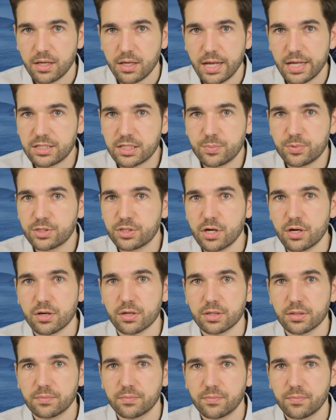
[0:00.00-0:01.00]
it's
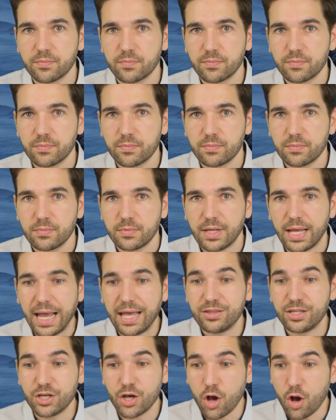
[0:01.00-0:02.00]
absurd.
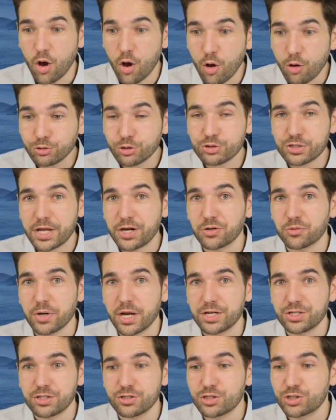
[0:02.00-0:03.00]
And the older
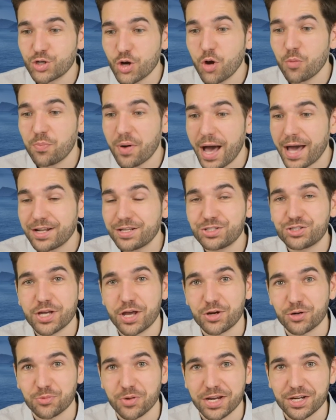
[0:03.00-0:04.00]
generations, Joe Biden's
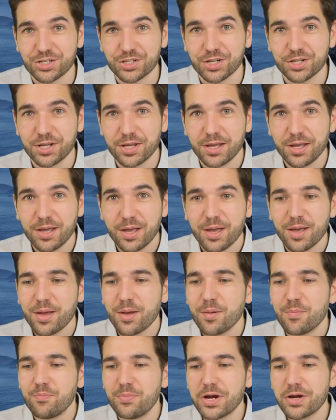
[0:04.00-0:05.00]
generation,
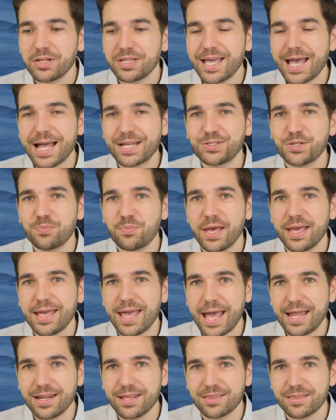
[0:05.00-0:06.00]
barely had to pay
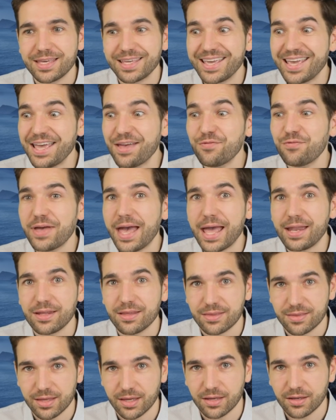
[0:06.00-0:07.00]
anything, if
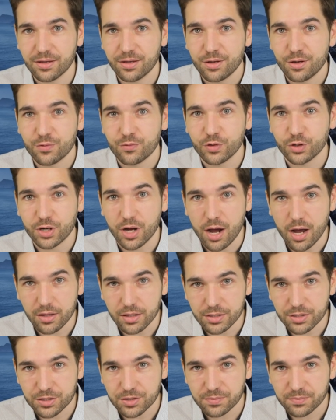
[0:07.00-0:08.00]
anything, for
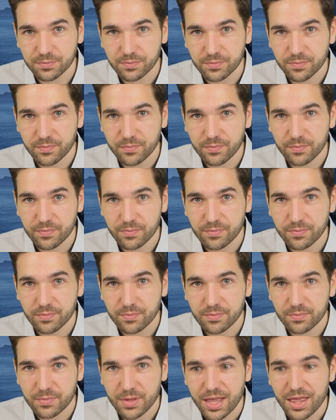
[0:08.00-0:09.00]
college.
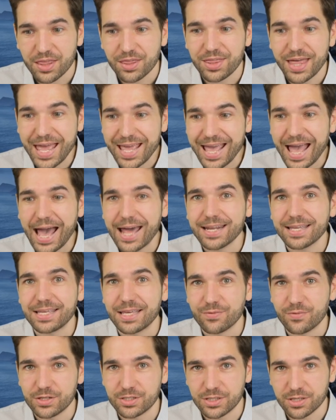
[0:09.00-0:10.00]
They had it
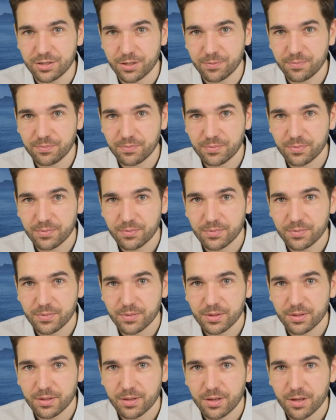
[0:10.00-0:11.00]
given to them,
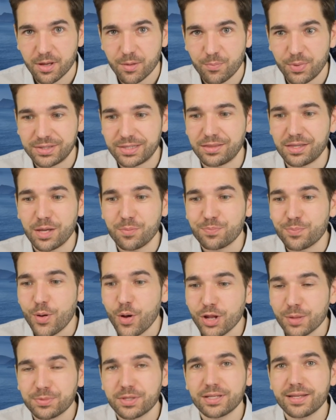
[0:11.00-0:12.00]
but then they
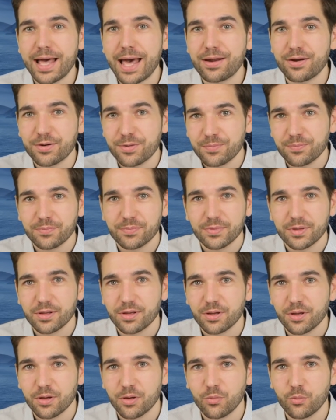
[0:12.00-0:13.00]
pull up the ladder
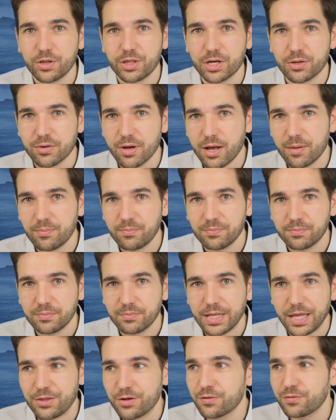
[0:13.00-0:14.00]
when they're up
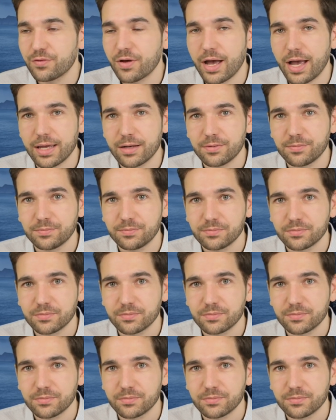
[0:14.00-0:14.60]
and they're fine.